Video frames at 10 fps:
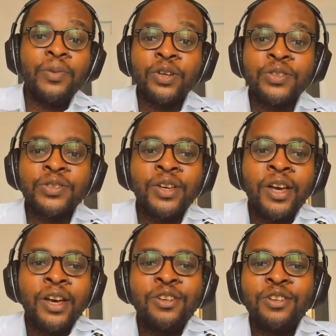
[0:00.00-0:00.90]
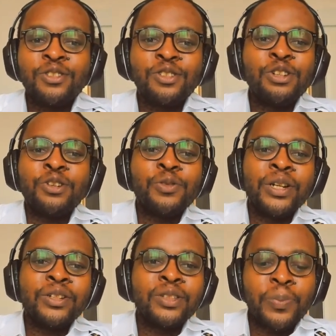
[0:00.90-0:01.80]
Because you
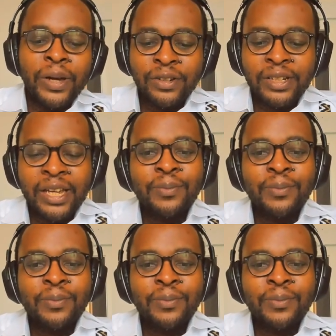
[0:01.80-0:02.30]
don't want to spend your